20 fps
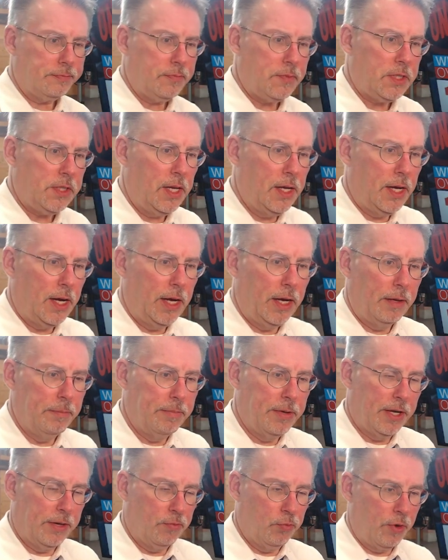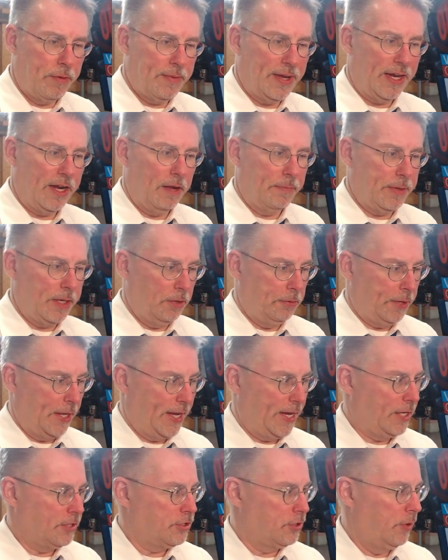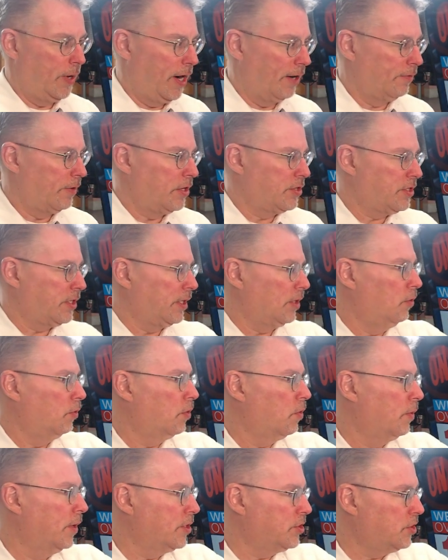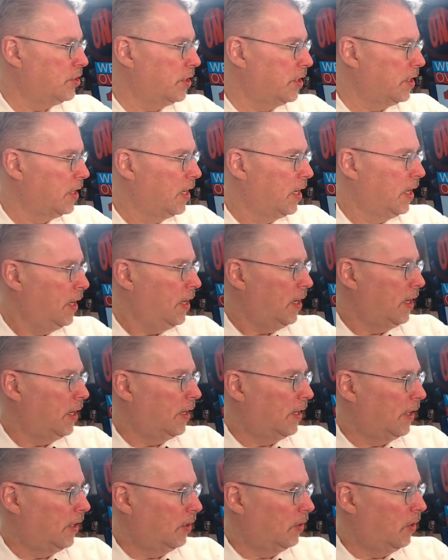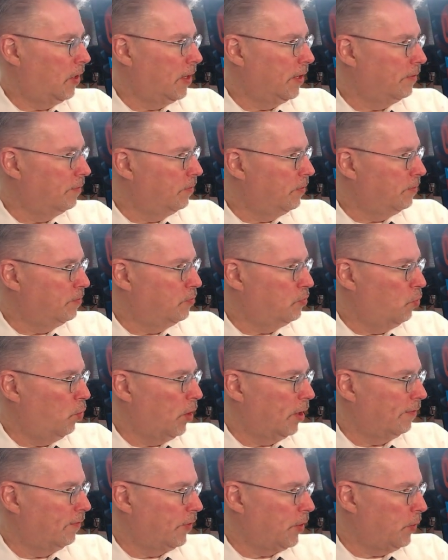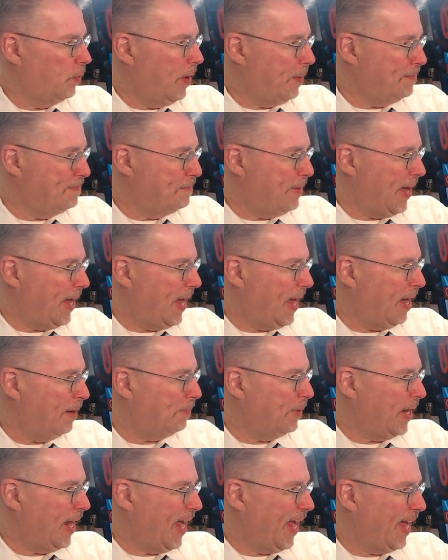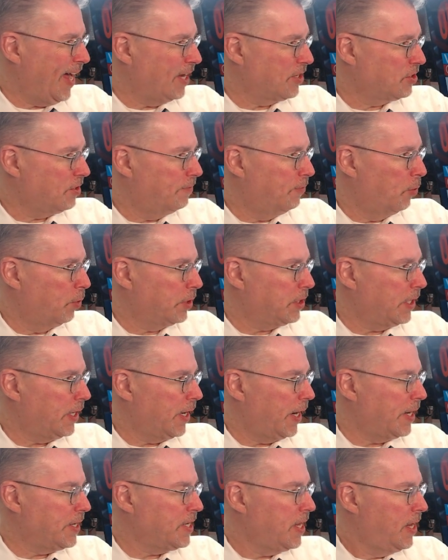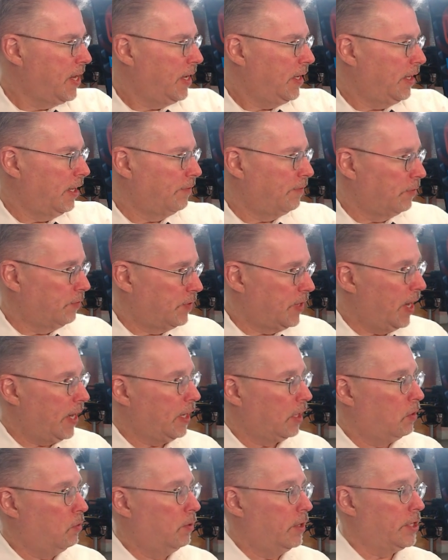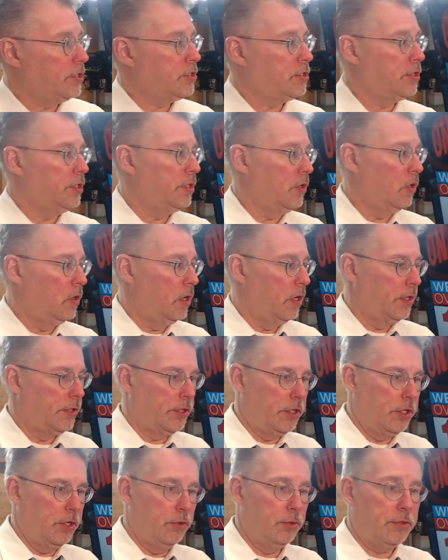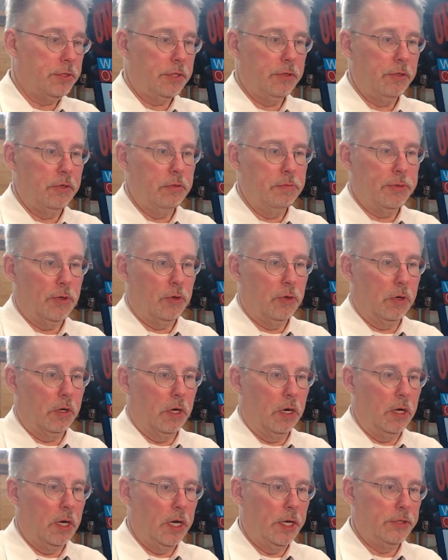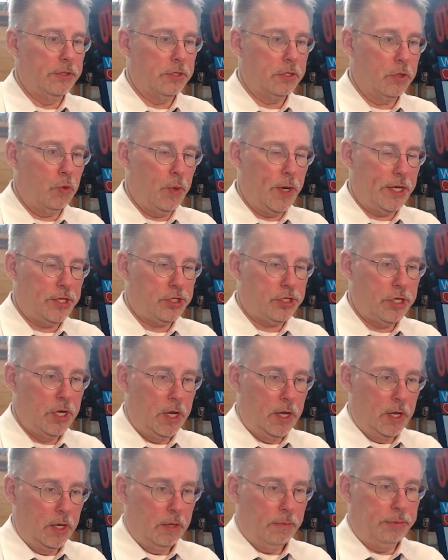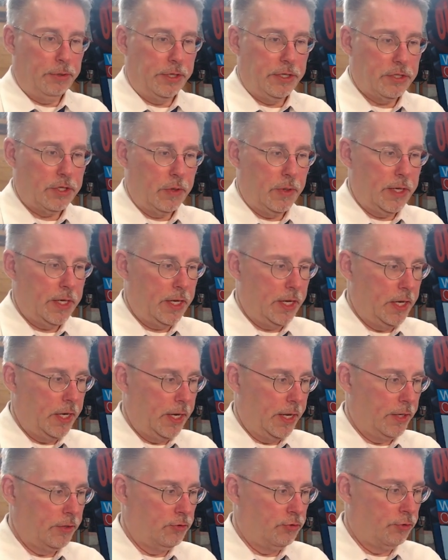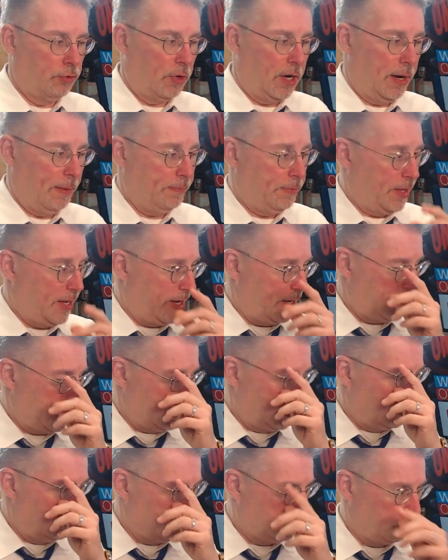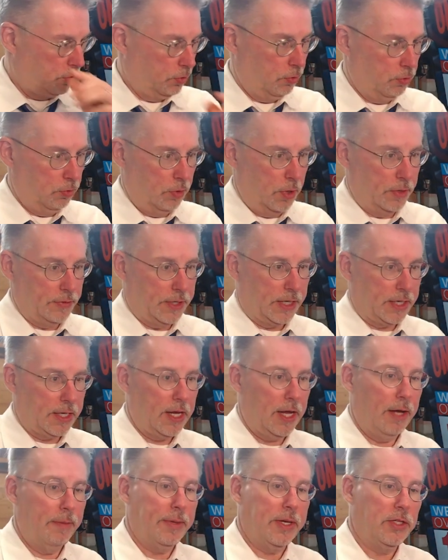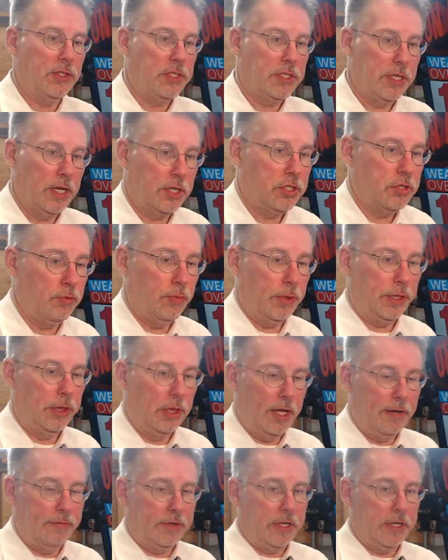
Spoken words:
But we may not be able to answer every single question on whatever you may happen to ask for tonight. If you've got a question on YouTube or on Twitch, please go ahead and drop that into the comments section. We'd love to